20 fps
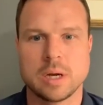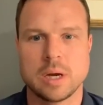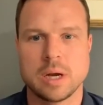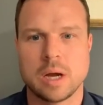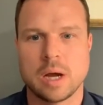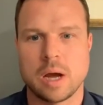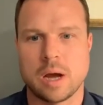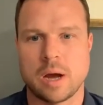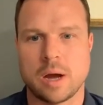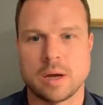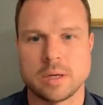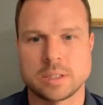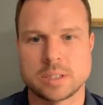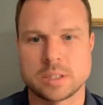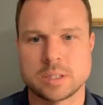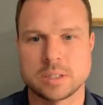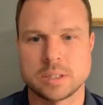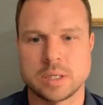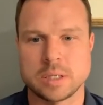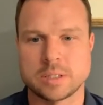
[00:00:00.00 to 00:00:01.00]
Uh,
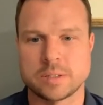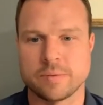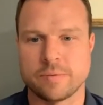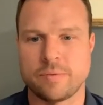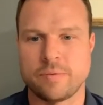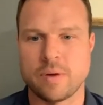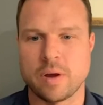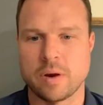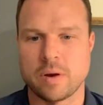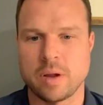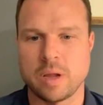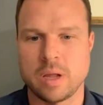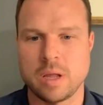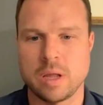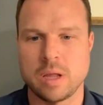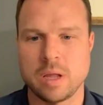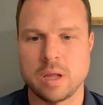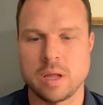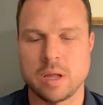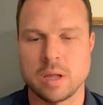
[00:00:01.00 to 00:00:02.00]
it's it's a
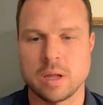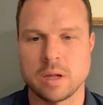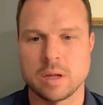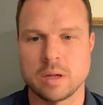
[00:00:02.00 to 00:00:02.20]
very